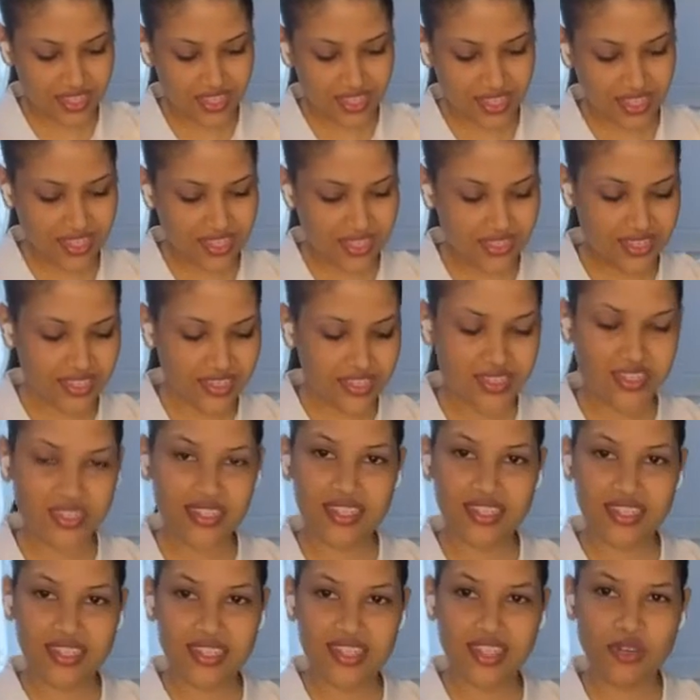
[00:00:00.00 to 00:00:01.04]
And this is going
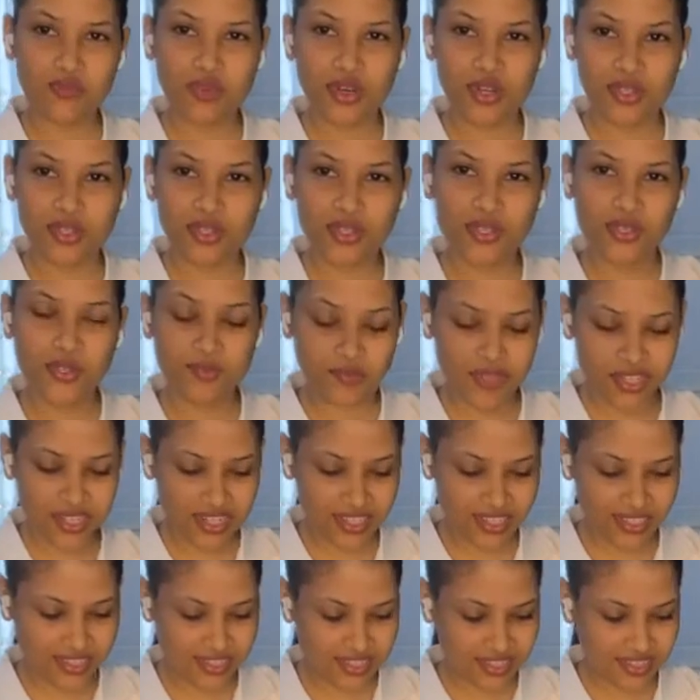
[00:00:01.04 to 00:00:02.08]
to take about 2
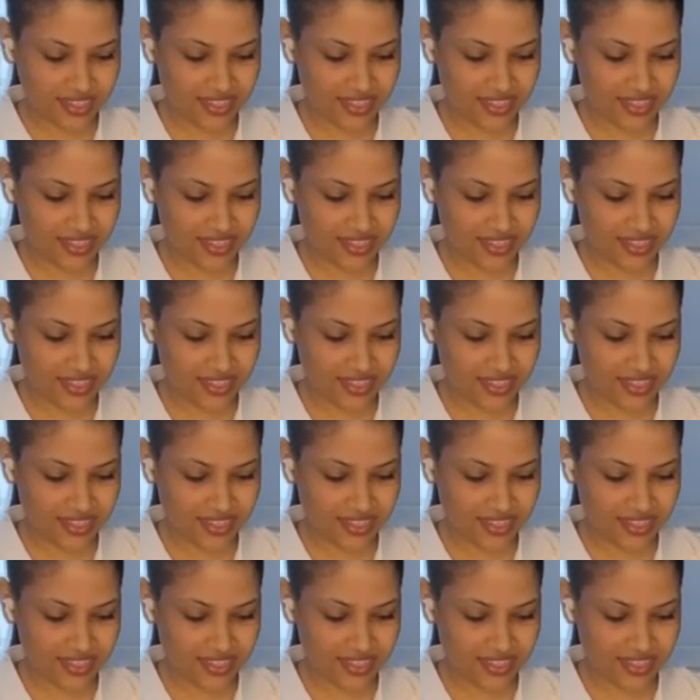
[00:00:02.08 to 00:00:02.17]
minutes